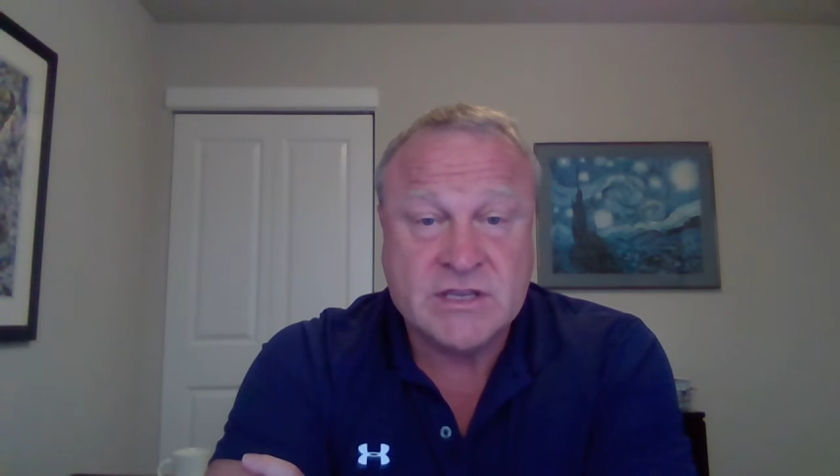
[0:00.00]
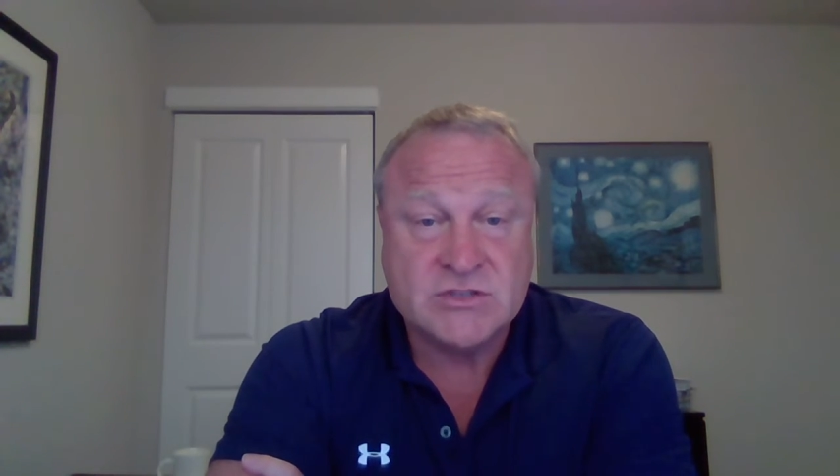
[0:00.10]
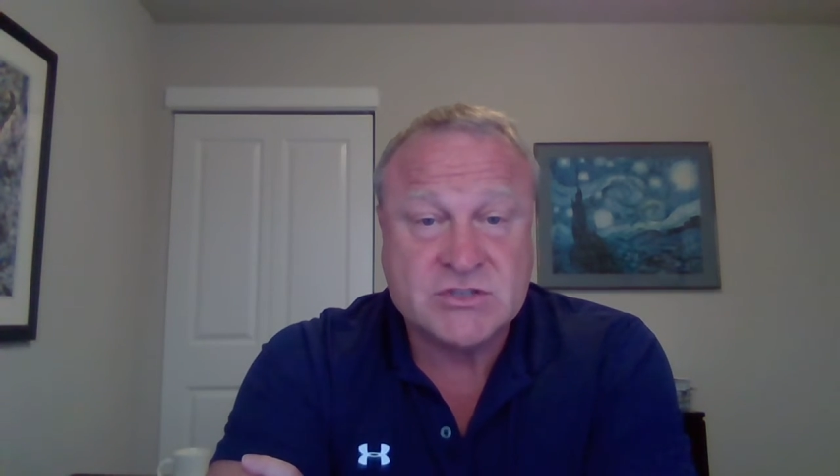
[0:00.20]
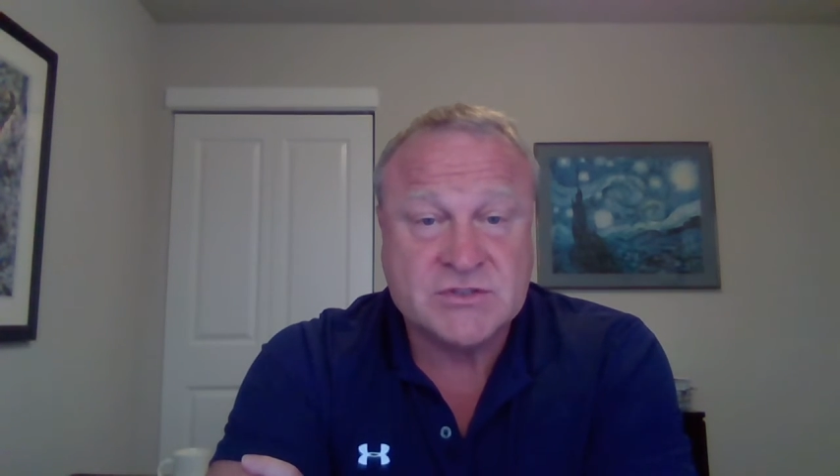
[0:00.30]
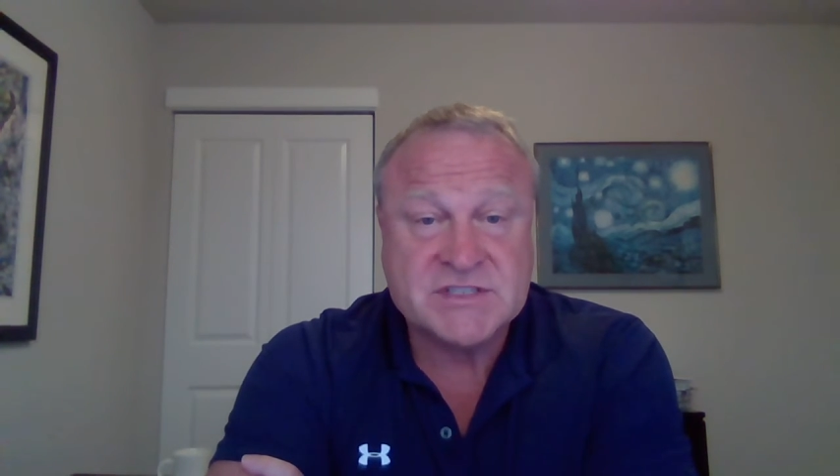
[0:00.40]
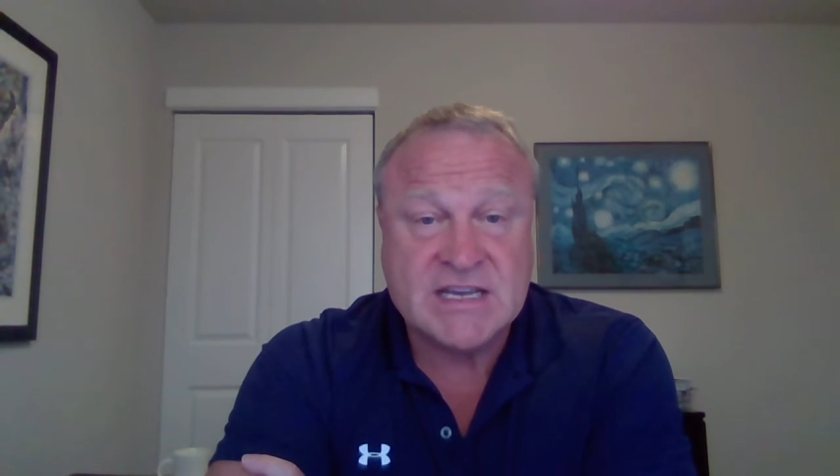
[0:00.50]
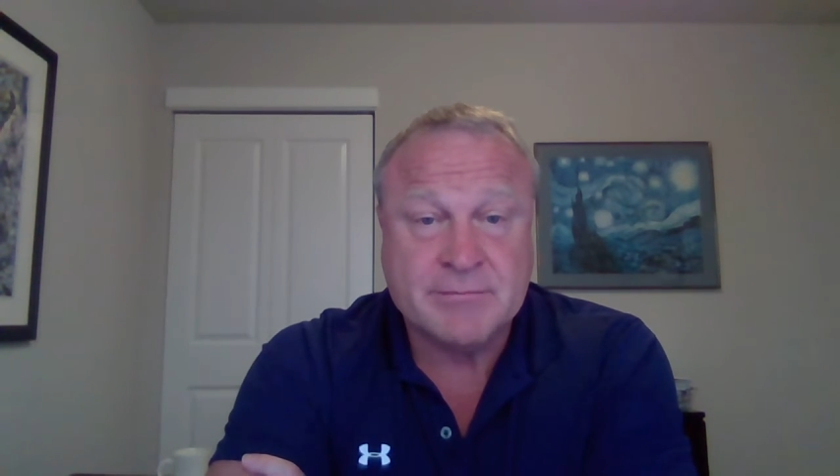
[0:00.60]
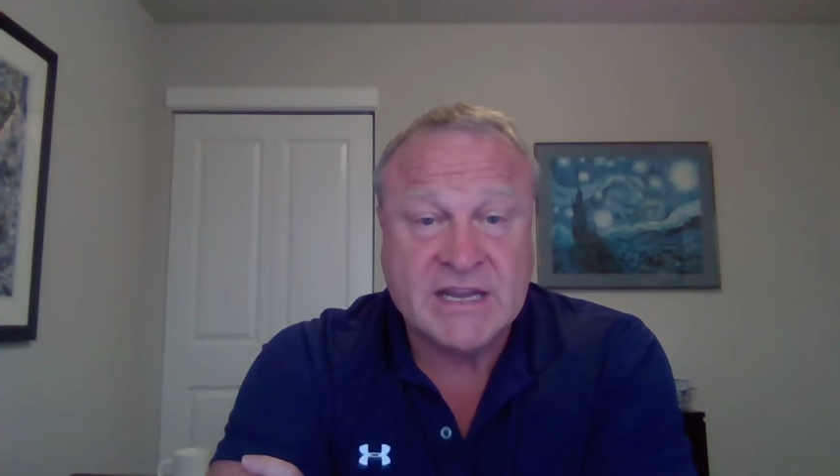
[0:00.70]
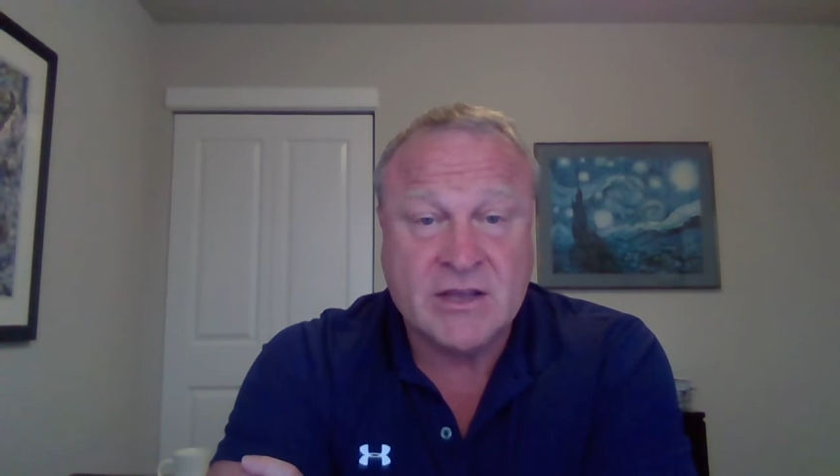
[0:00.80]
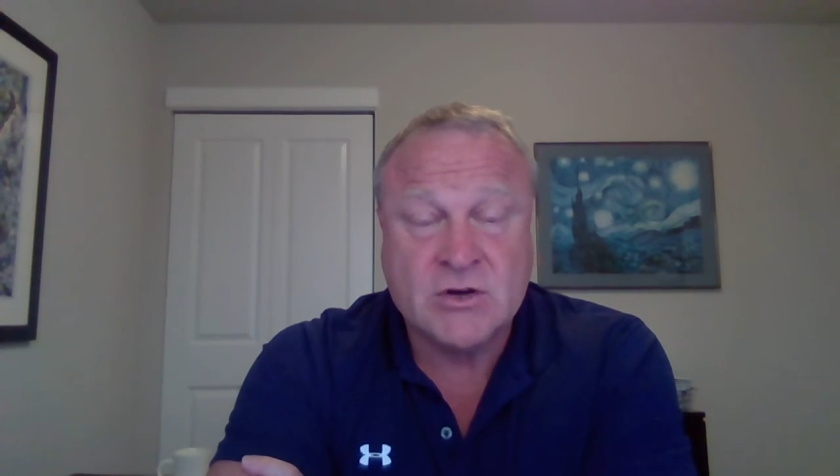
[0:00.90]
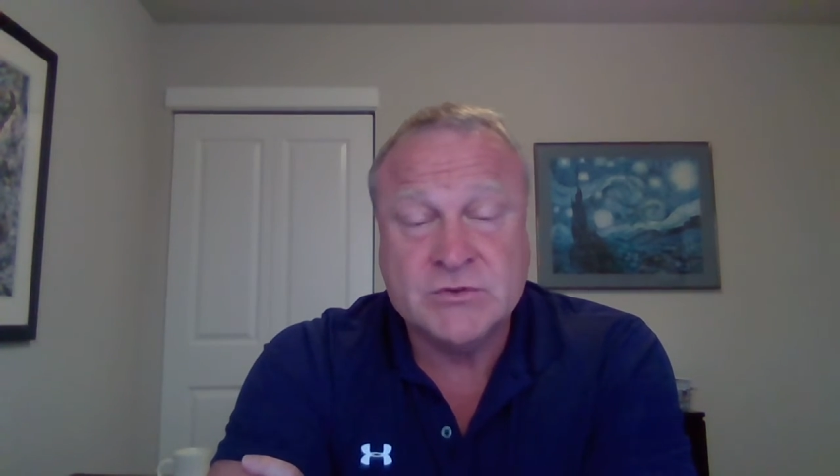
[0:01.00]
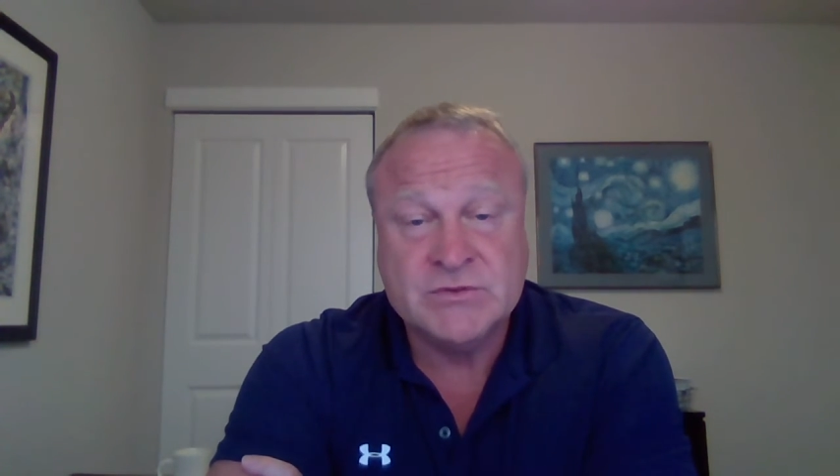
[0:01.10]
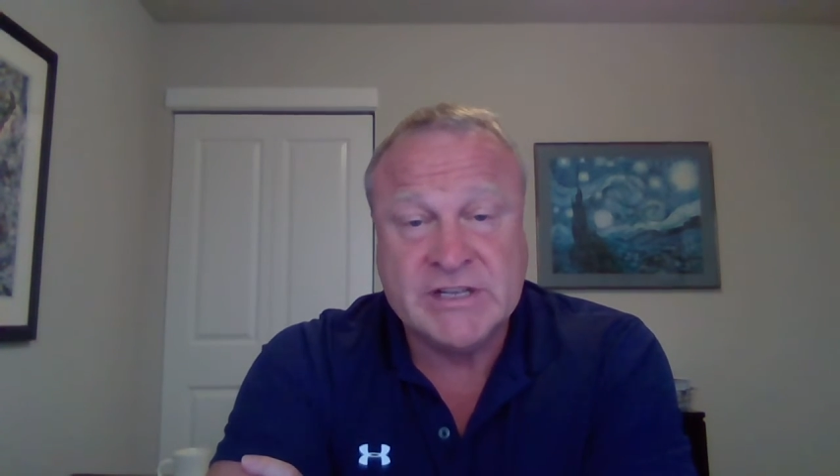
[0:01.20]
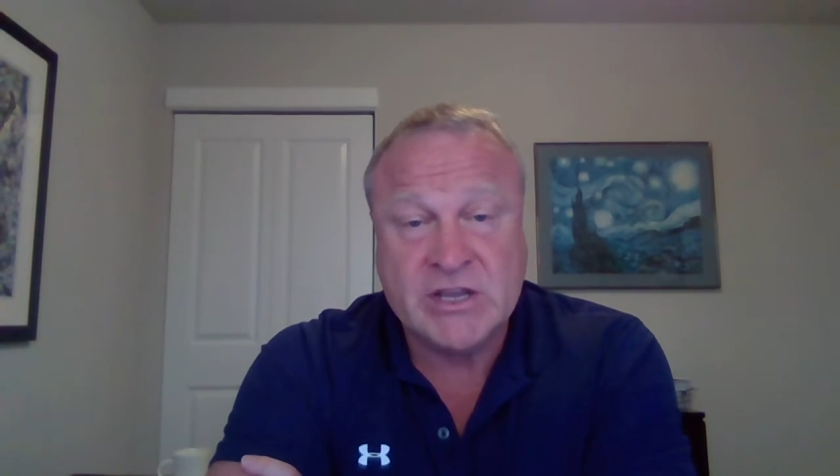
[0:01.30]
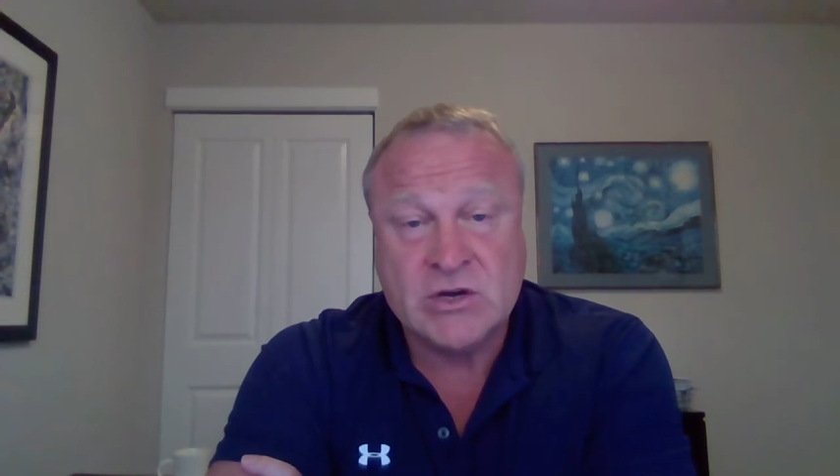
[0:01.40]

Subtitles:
the insurance company only